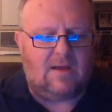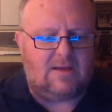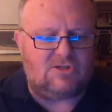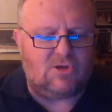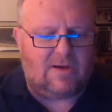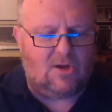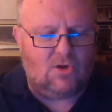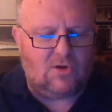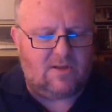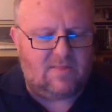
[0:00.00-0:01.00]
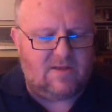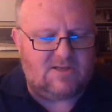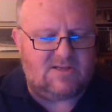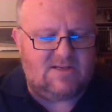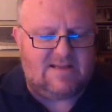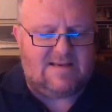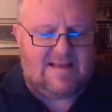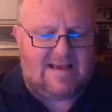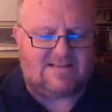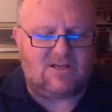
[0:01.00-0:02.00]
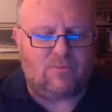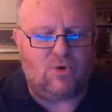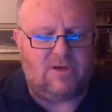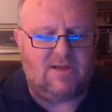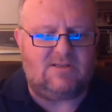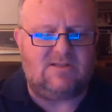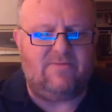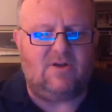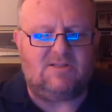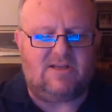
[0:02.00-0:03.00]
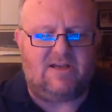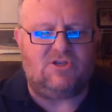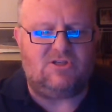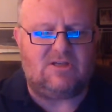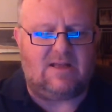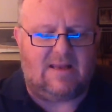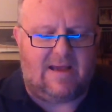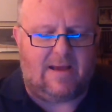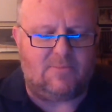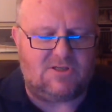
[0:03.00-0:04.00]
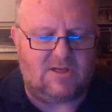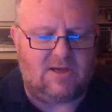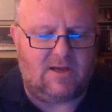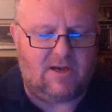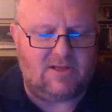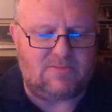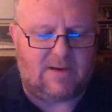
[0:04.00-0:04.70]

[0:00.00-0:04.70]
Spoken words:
so I looked at this. Did NASA predict civilization's collapse? And it's